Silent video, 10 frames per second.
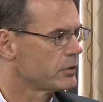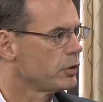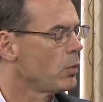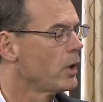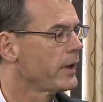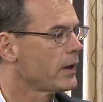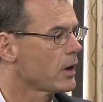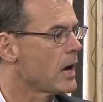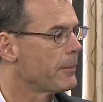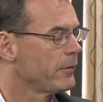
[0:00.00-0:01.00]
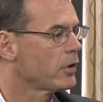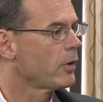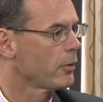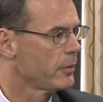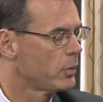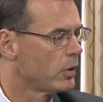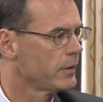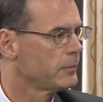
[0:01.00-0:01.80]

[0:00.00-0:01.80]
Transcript: So you want to get a copy of your credit report.